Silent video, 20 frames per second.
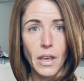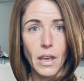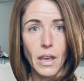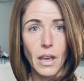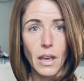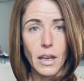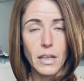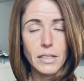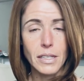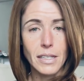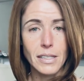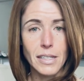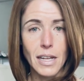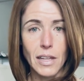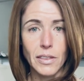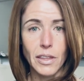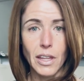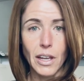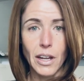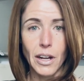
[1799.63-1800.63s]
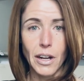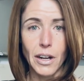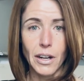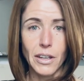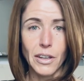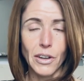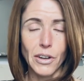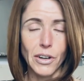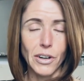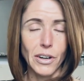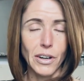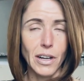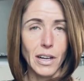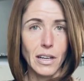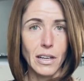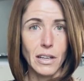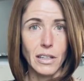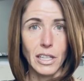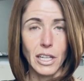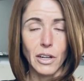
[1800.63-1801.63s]
as I sat there, y'all, I
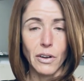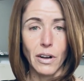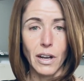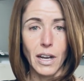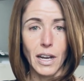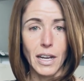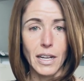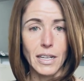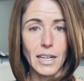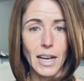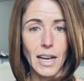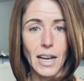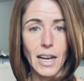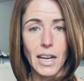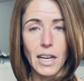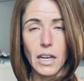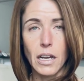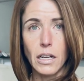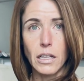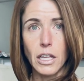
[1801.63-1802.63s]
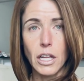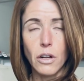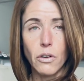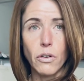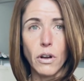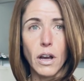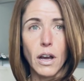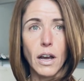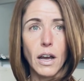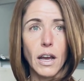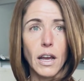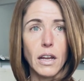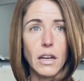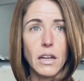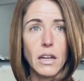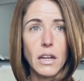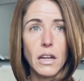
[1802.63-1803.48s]
ugly cried. I ugly cried.